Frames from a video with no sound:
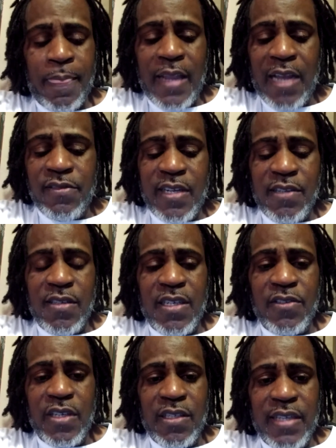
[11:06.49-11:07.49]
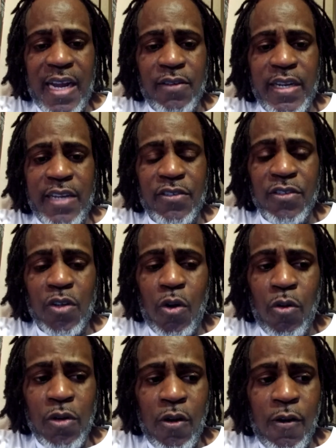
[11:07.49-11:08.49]
I say to the Gentile nations,
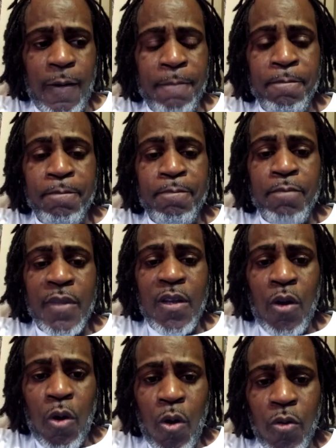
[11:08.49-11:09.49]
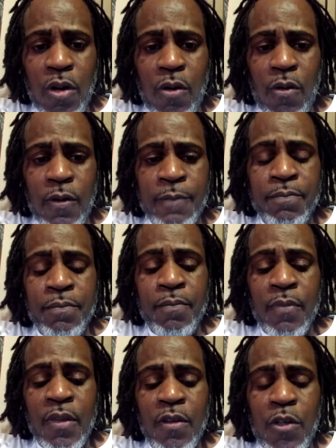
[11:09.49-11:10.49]
hold on. Hold on.
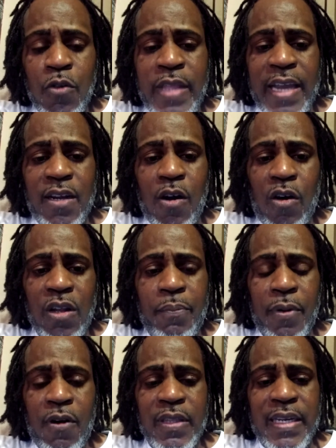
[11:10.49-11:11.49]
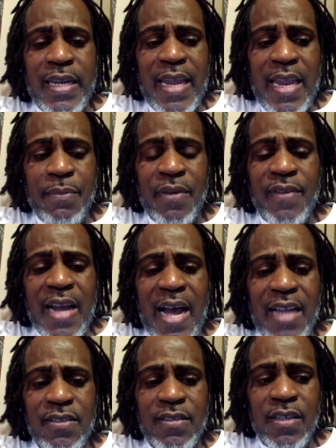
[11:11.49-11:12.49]
You that call upon the name of
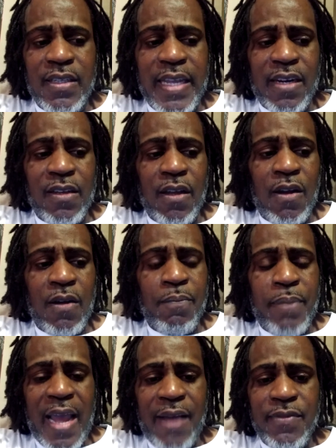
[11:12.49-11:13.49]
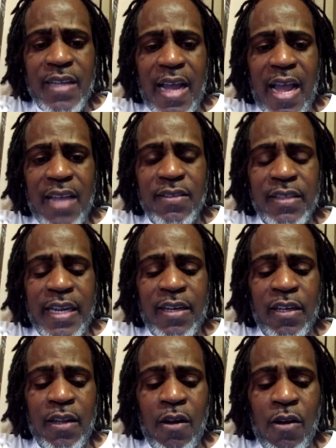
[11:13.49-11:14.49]
God's Son, that are, are baptized and
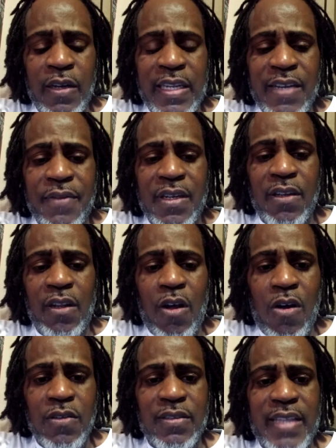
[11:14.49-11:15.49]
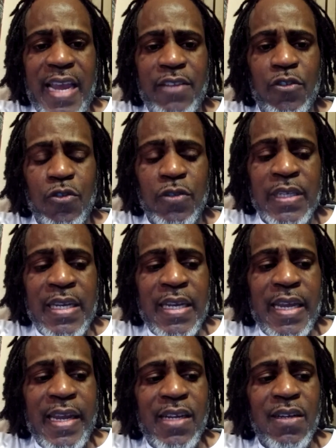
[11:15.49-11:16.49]
that are living the law, statutes,
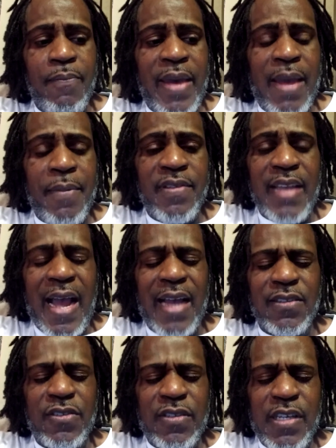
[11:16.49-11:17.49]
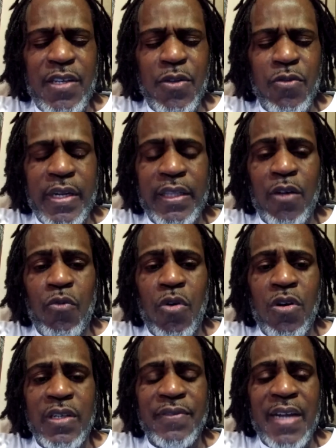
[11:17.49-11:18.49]
and commandments, I see you in the
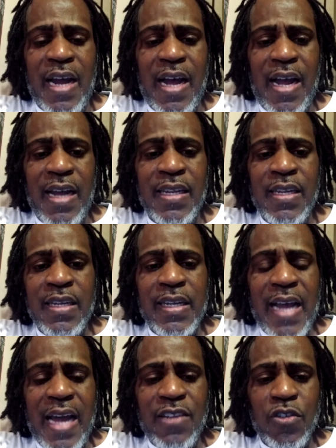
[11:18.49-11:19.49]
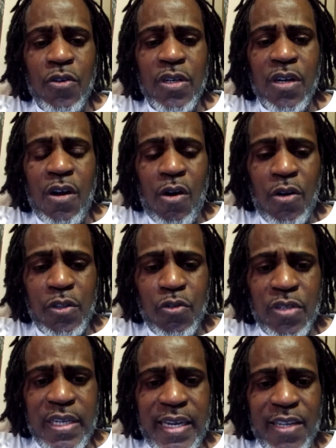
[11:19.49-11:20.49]
word of God. God is going to call
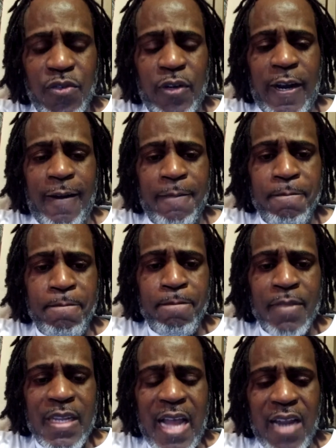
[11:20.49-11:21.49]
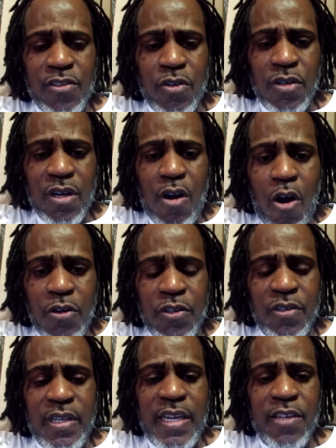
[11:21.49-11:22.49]
you to Israel. God is going to call
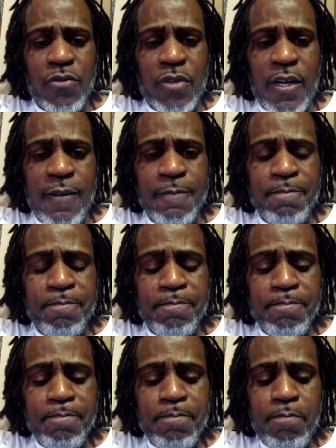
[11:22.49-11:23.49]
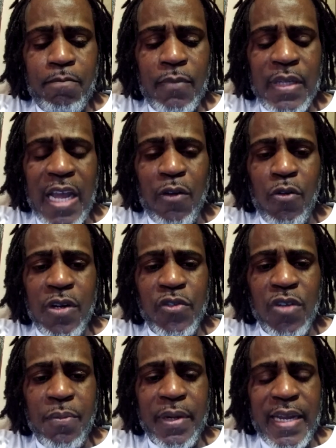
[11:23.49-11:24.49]
you to Israel. I don't want
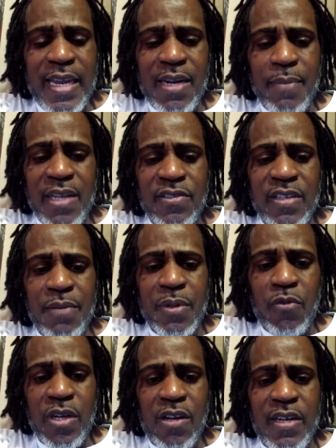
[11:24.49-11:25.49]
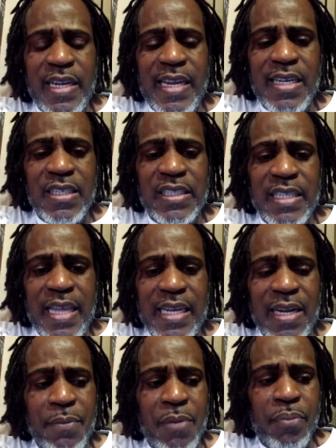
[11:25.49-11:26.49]
to jump ahead of myself, but we're going to get into
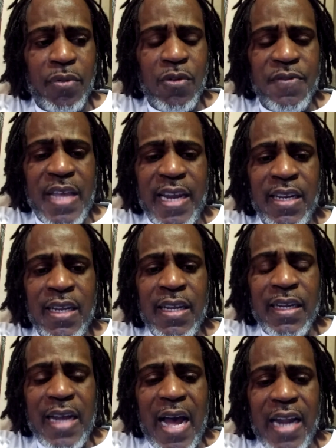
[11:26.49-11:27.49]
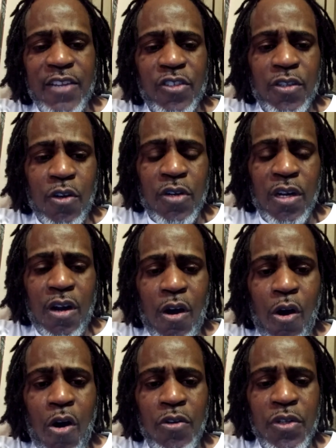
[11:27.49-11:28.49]
that. I'm going to prove that God is going to
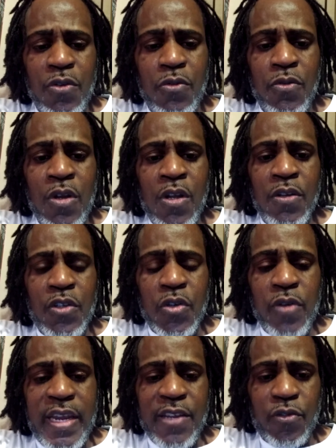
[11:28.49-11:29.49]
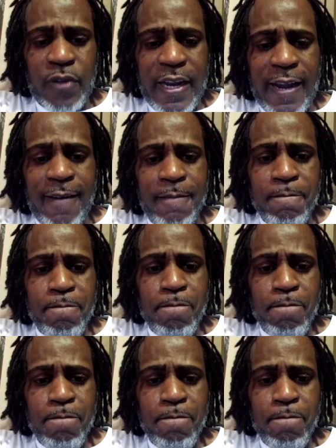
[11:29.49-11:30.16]
call you to Israel.